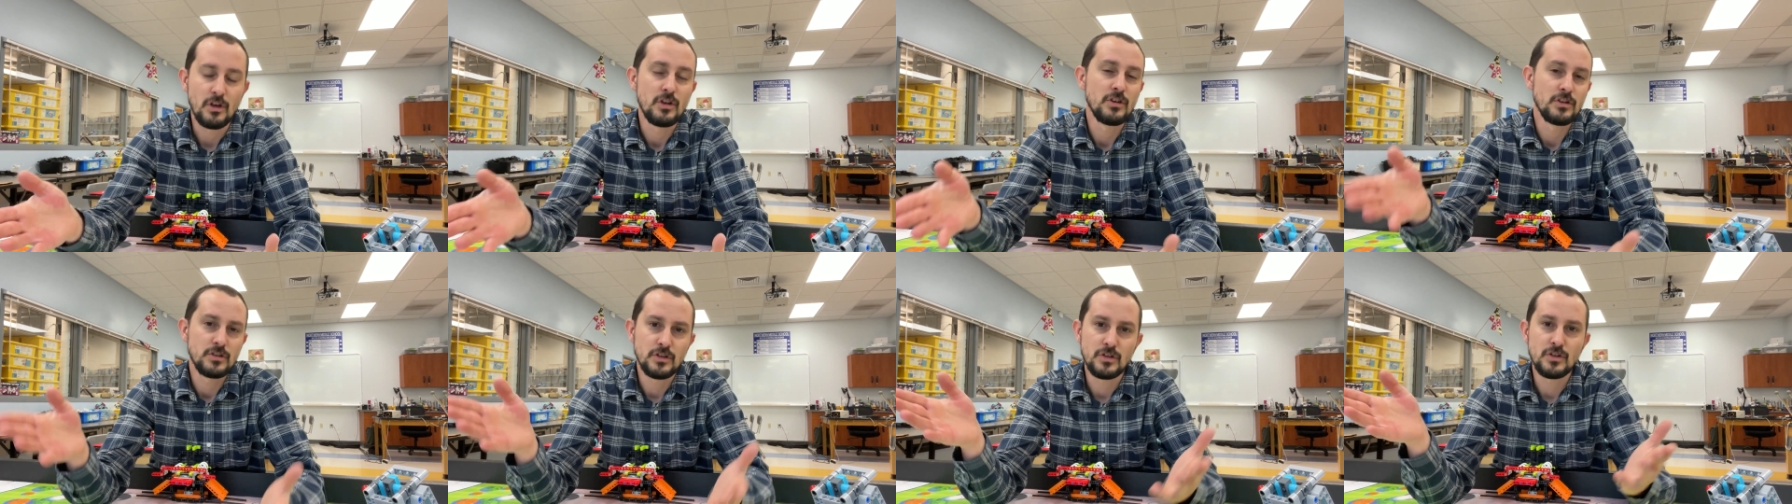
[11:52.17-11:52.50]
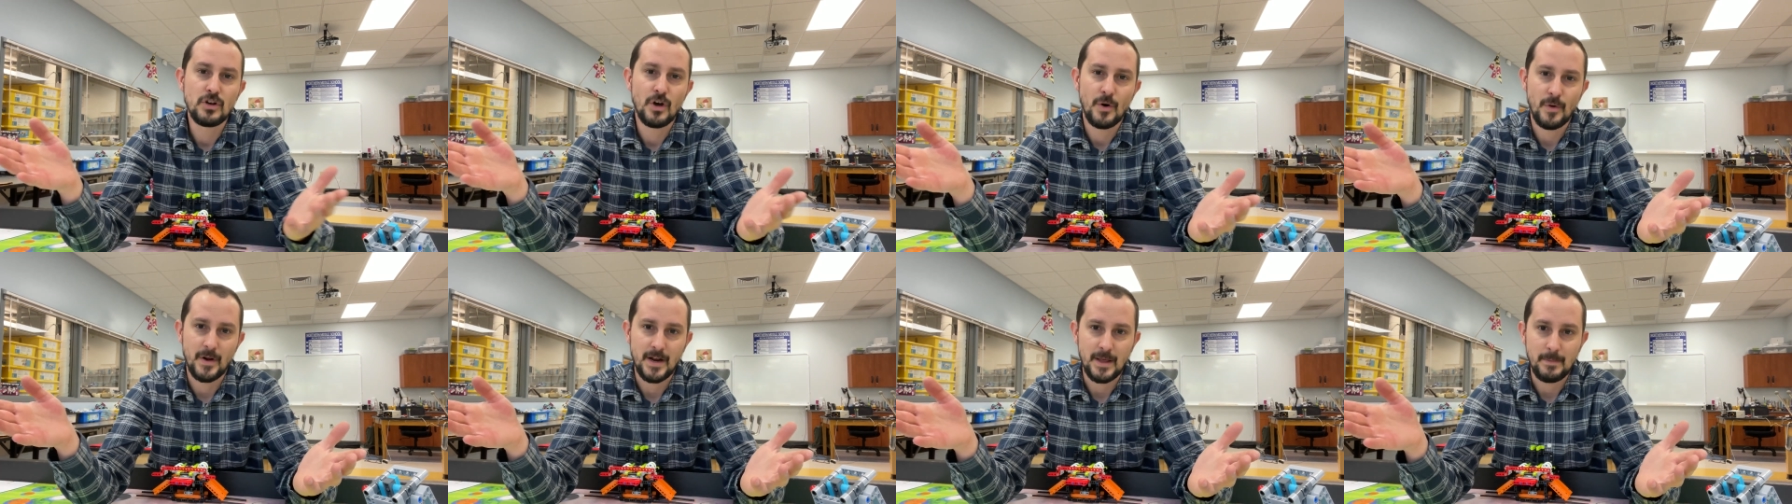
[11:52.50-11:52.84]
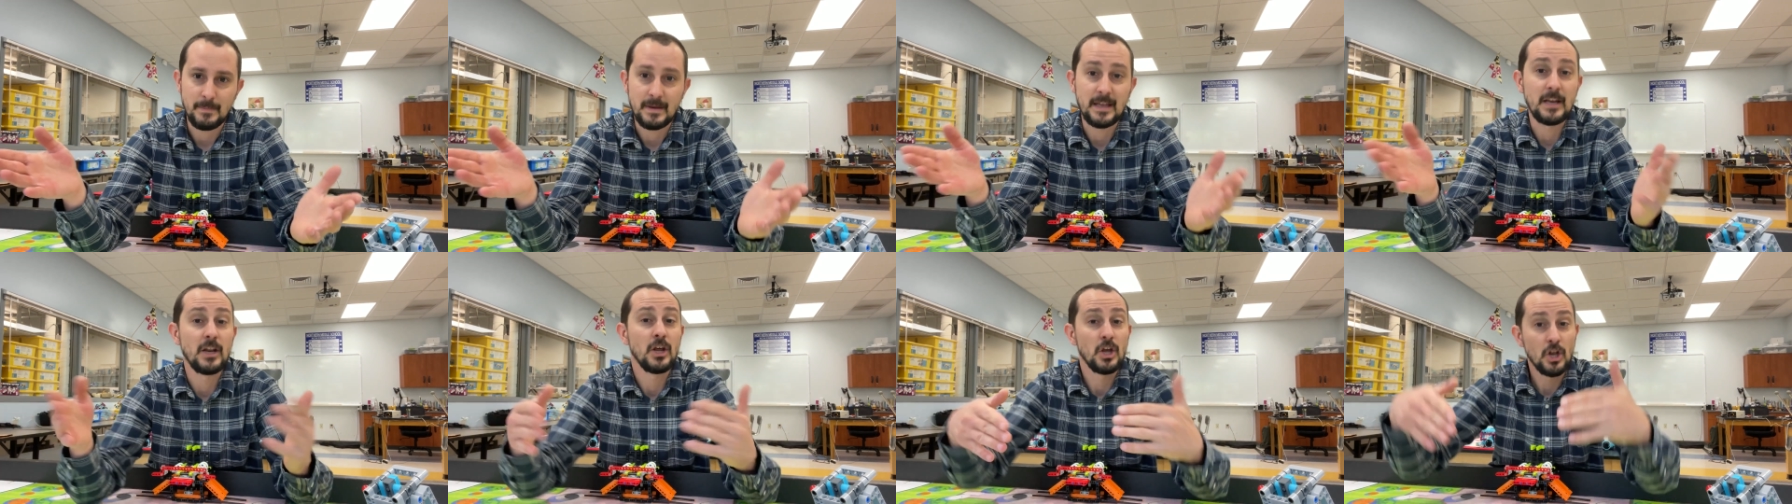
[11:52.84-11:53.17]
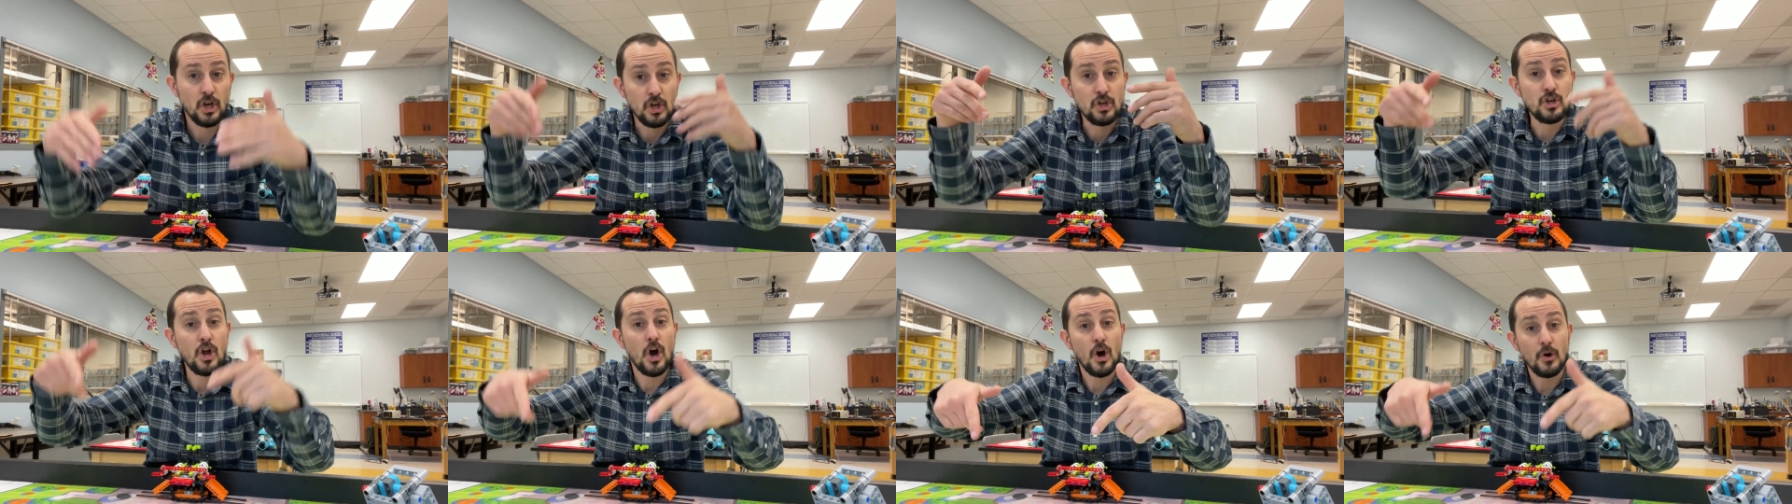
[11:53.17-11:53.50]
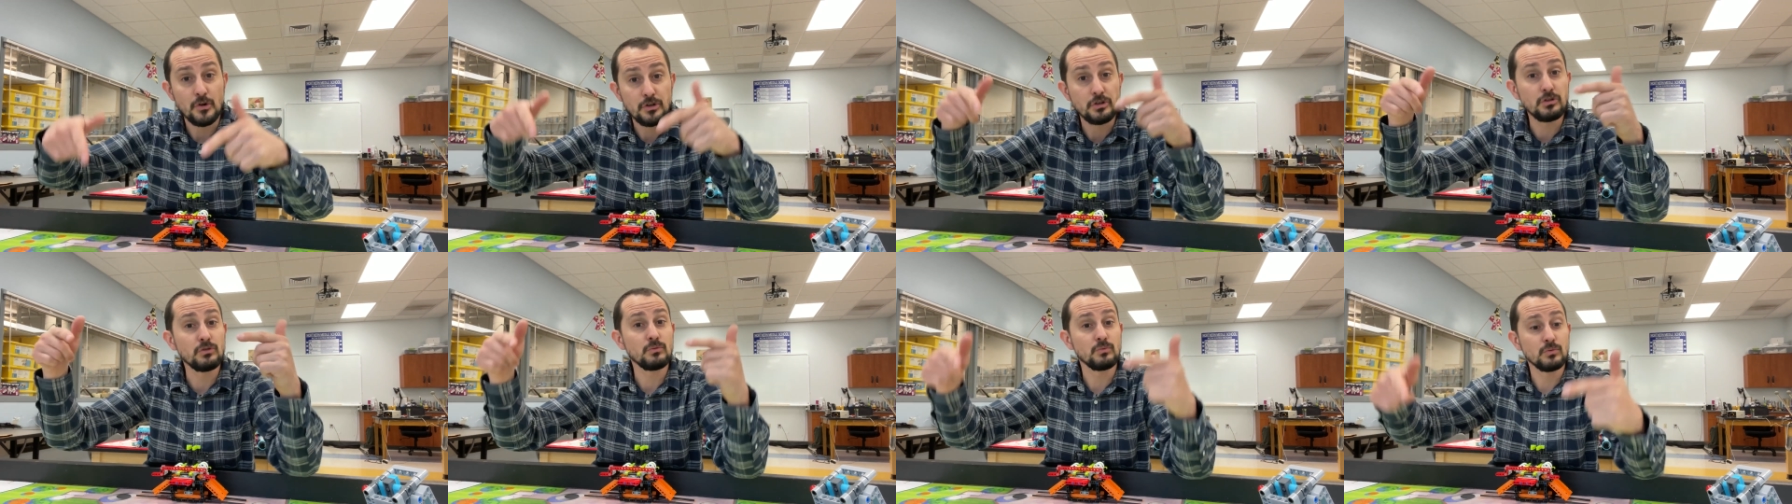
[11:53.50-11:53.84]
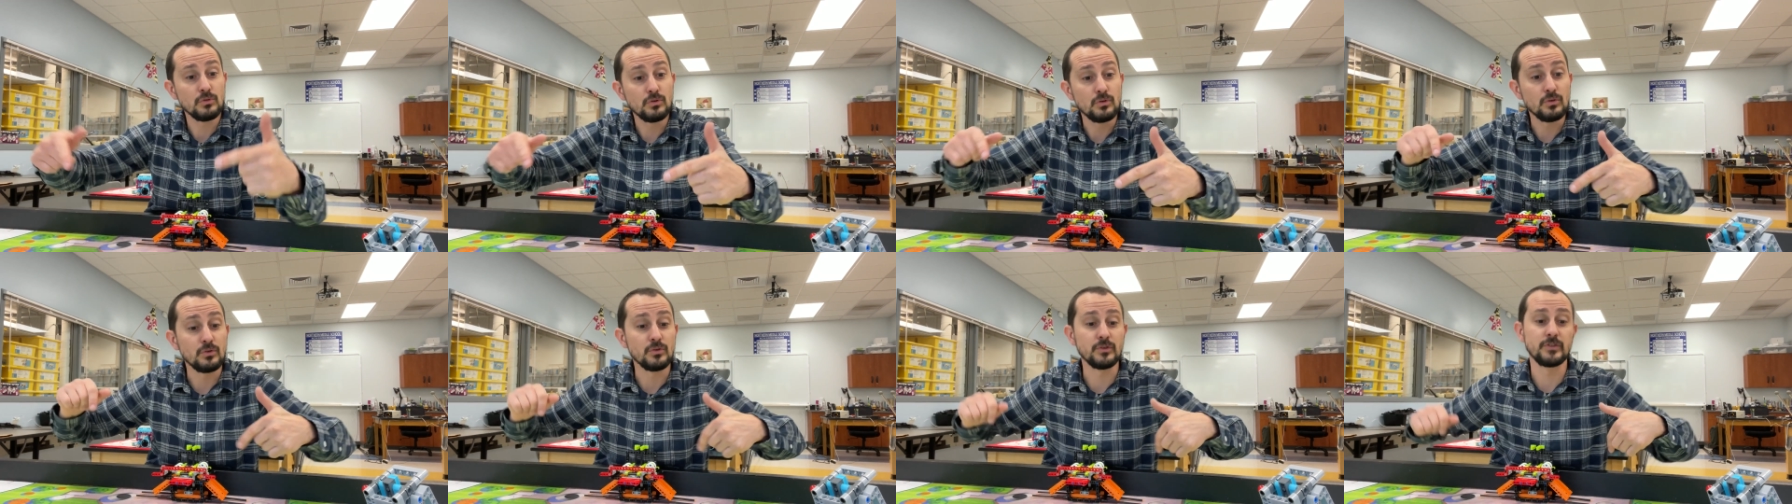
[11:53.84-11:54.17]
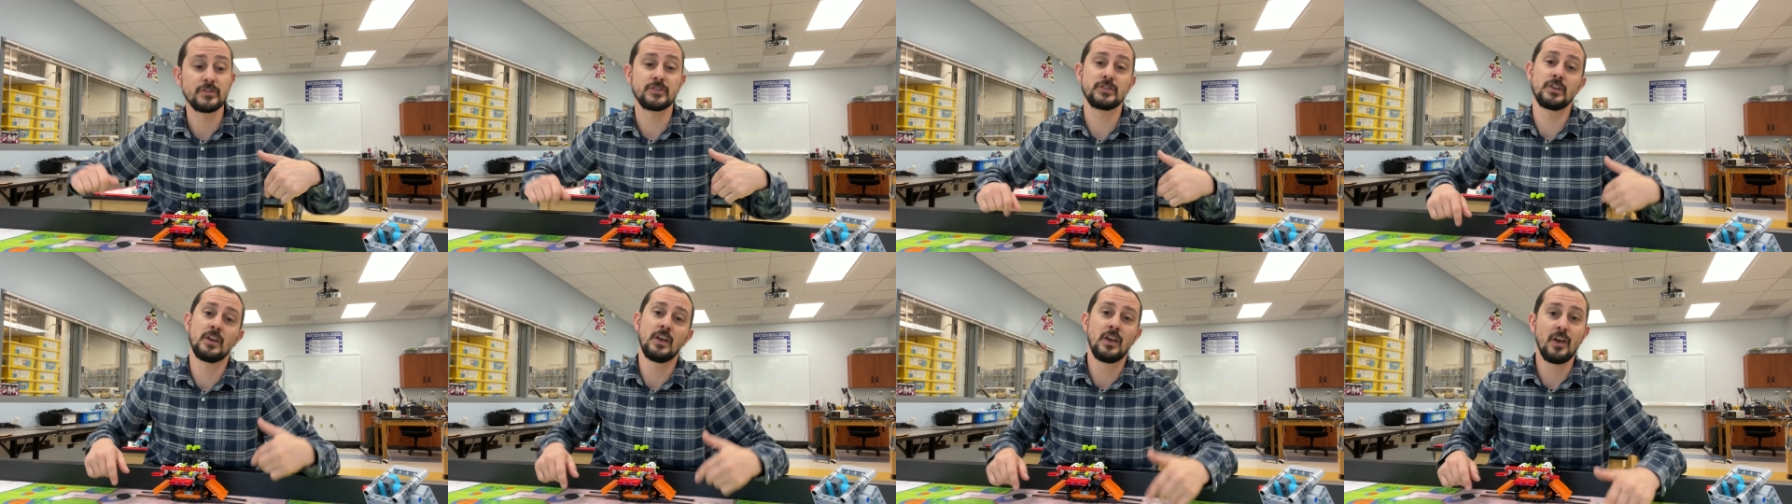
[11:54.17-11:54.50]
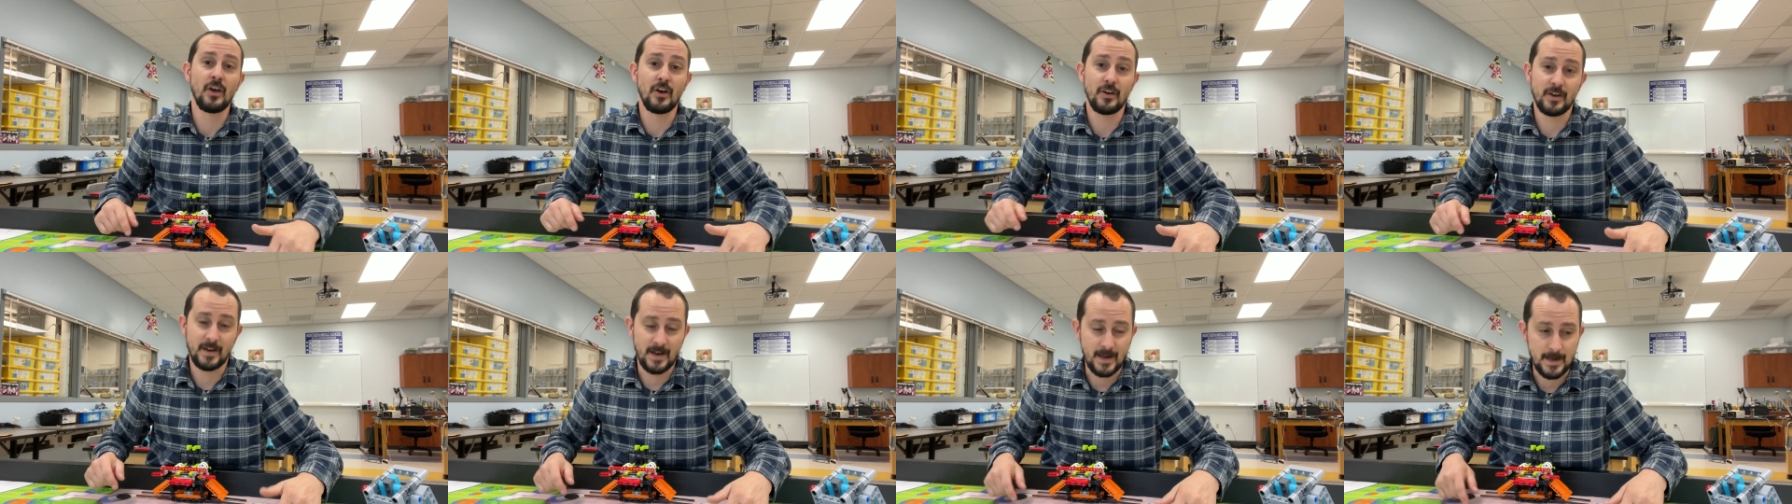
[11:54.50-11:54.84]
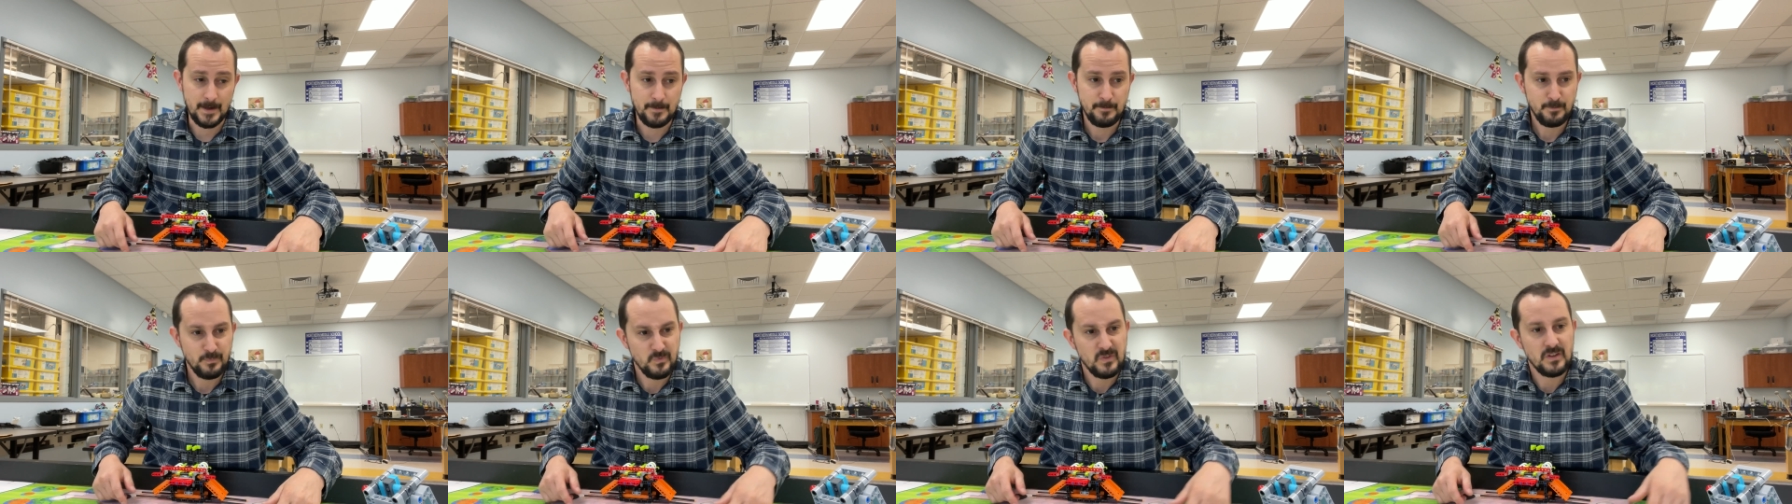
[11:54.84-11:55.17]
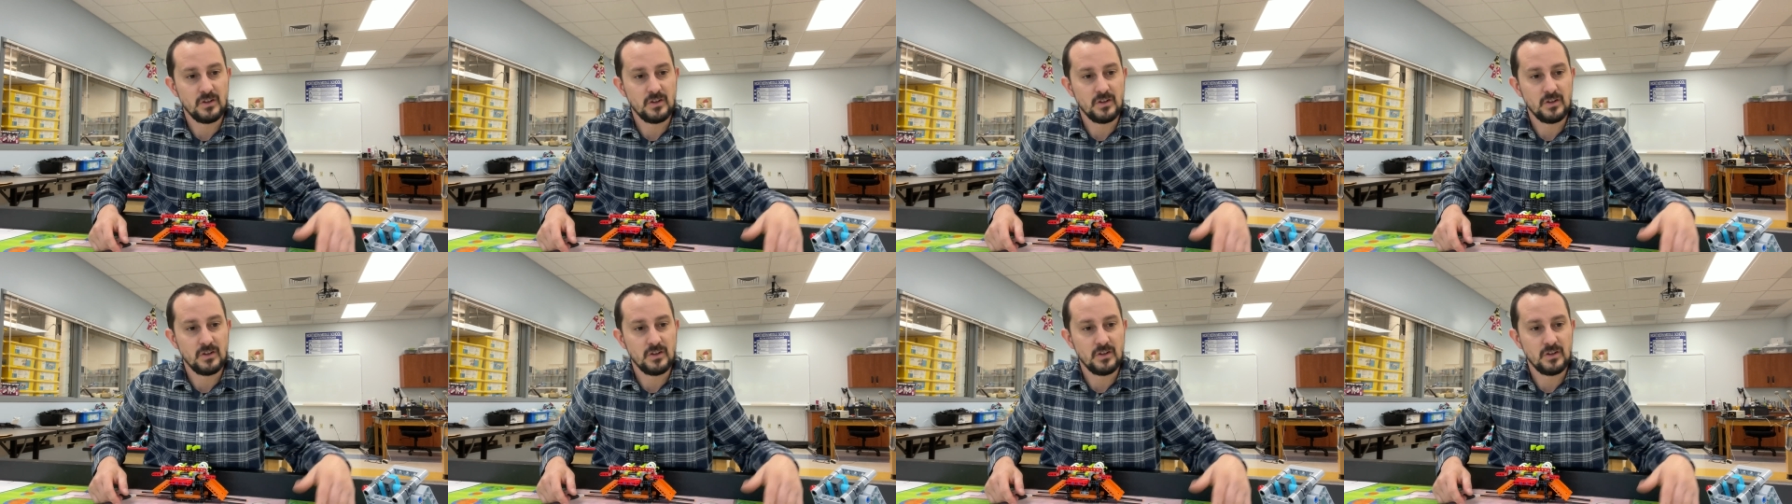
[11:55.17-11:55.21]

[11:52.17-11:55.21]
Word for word: You know what I mean. Know your rules, okay?